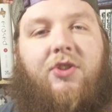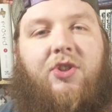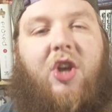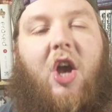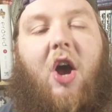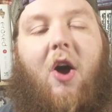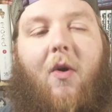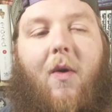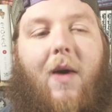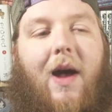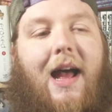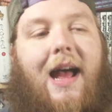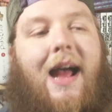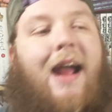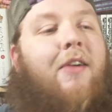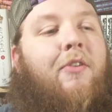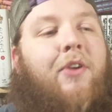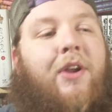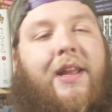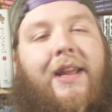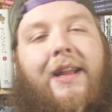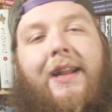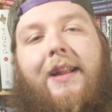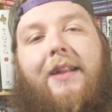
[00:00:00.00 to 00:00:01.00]
So I
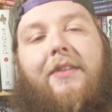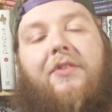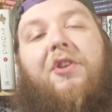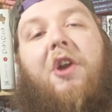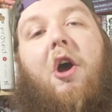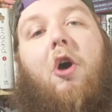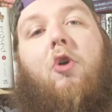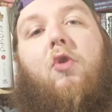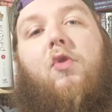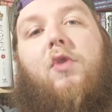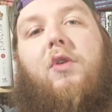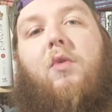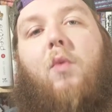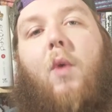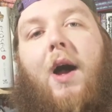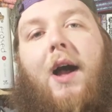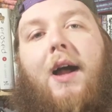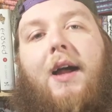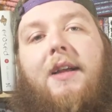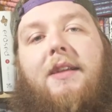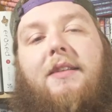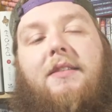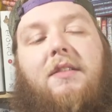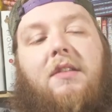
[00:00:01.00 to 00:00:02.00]
really didn't know who he
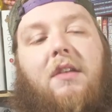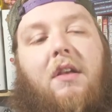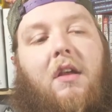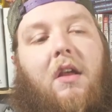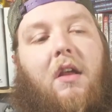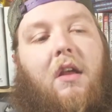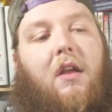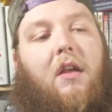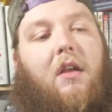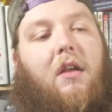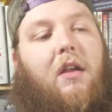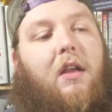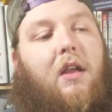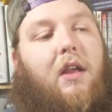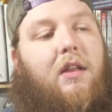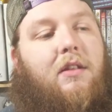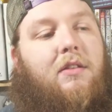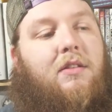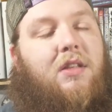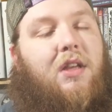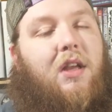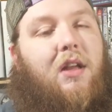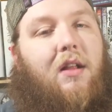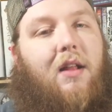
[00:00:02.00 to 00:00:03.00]
was
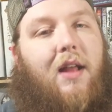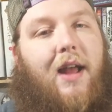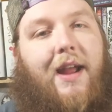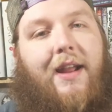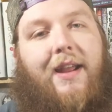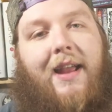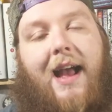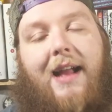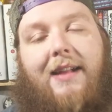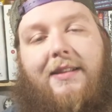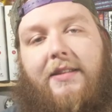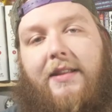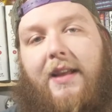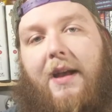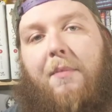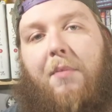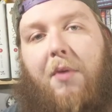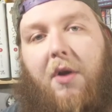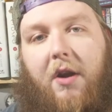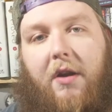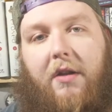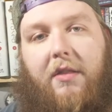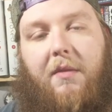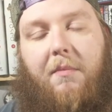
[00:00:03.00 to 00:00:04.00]
until I got to
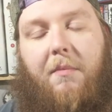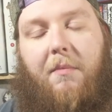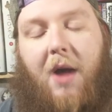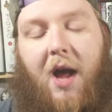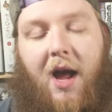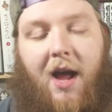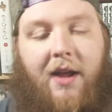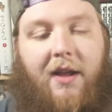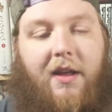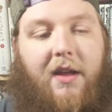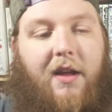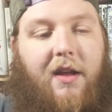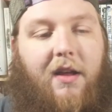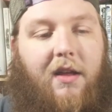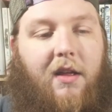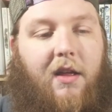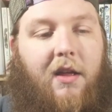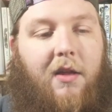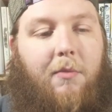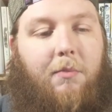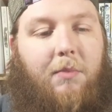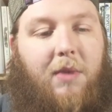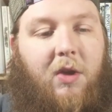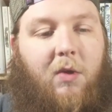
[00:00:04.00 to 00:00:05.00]
that part in the manga.
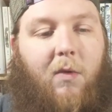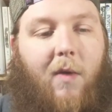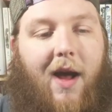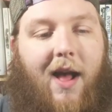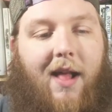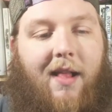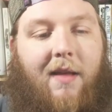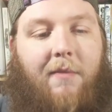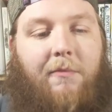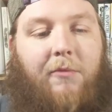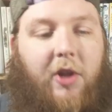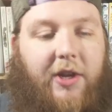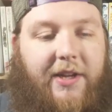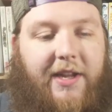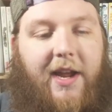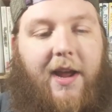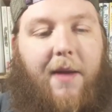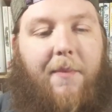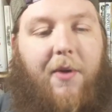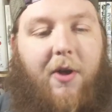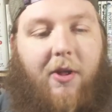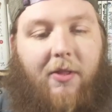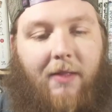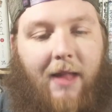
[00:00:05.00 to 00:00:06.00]
Meanwhile, I'm looking
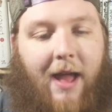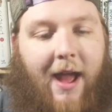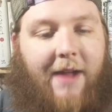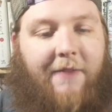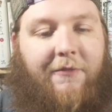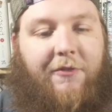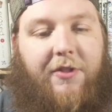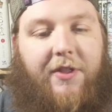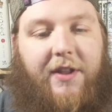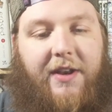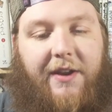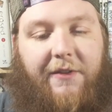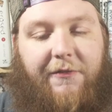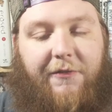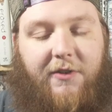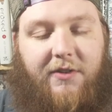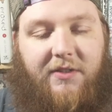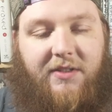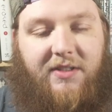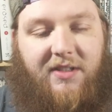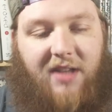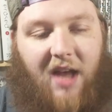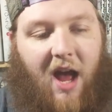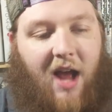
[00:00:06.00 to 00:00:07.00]
up online for the
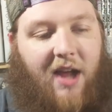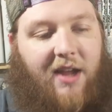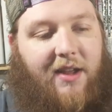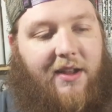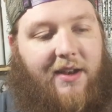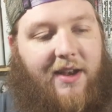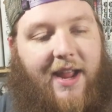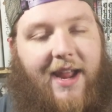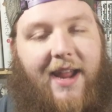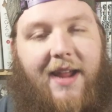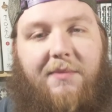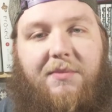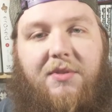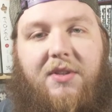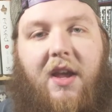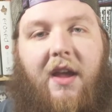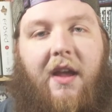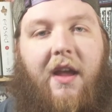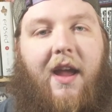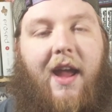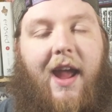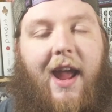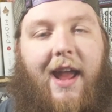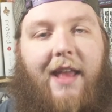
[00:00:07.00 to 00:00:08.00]
different saga names,
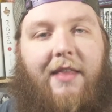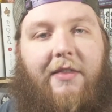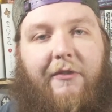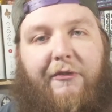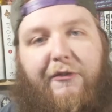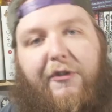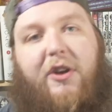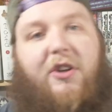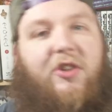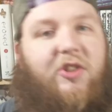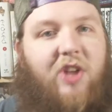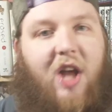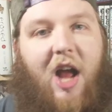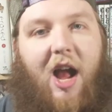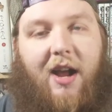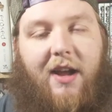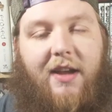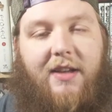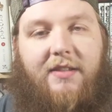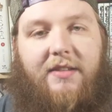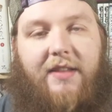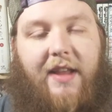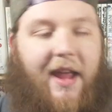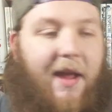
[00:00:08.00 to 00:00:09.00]
and the first
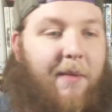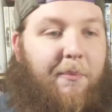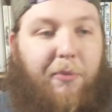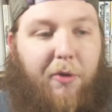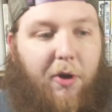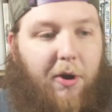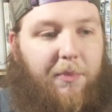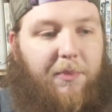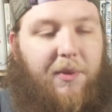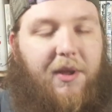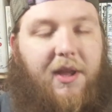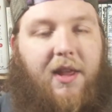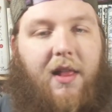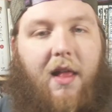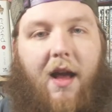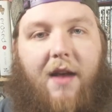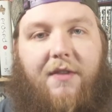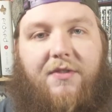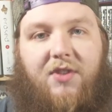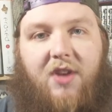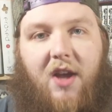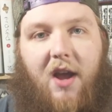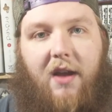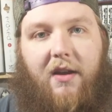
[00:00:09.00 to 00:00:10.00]
saga is the Emperor
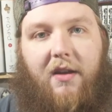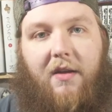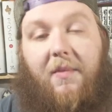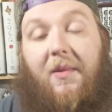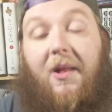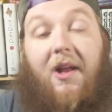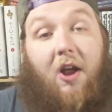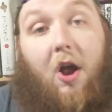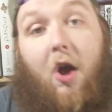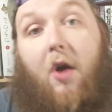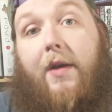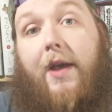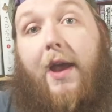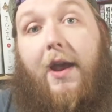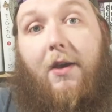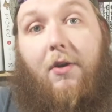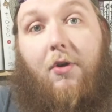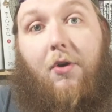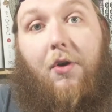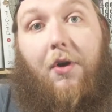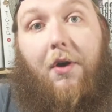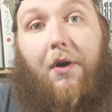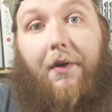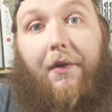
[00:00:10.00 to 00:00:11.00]
Pilaf saga. I'm like, okay,
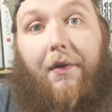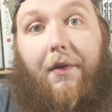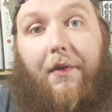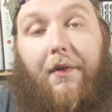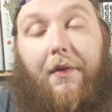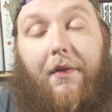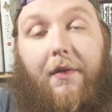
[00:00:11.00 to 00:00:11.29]
cool.